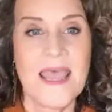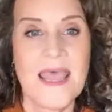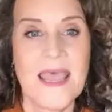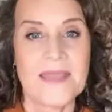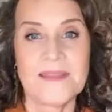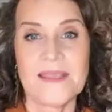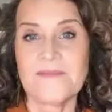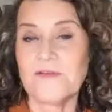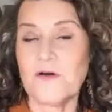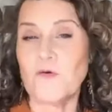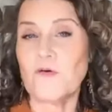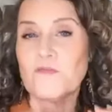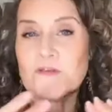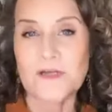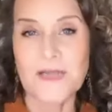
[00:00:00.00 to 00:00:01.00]
and they've
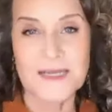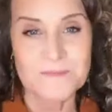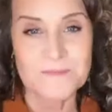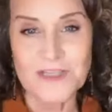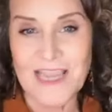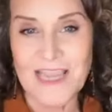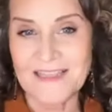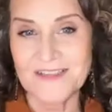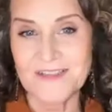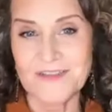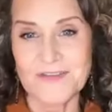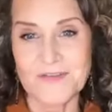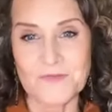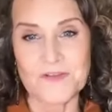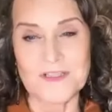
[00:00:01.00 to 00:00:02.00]
overcome
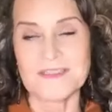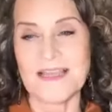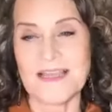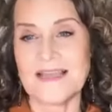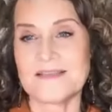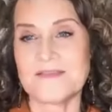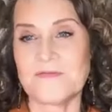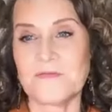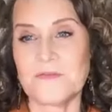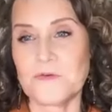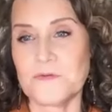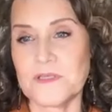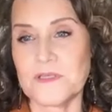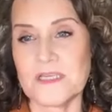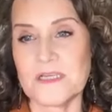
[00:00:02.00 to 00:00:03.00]
challenges over the last few
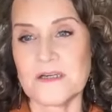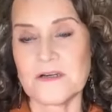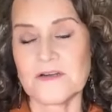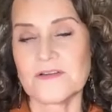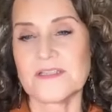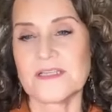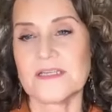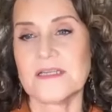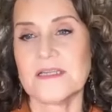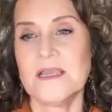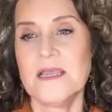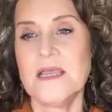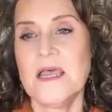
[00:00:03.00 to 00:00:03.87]
years and